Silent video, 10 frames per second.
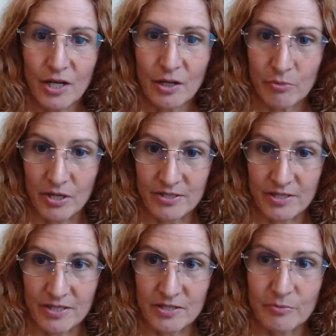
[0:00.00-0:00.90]

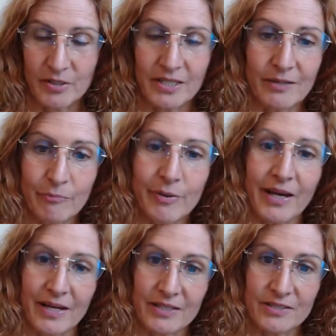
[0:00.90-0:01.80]
processed, but
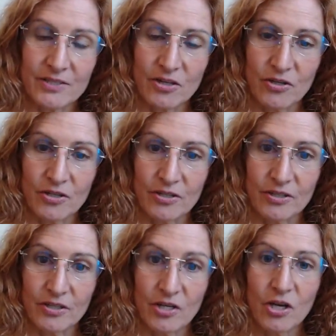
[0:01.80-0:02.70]
impacts
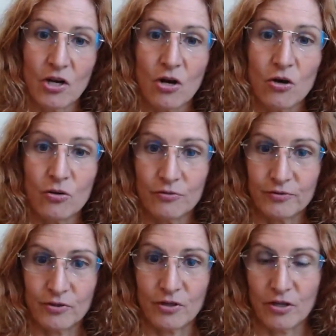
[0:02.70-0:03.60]
our
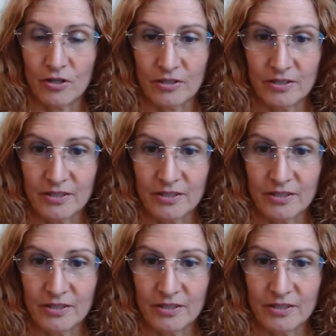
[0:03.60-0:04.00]
overall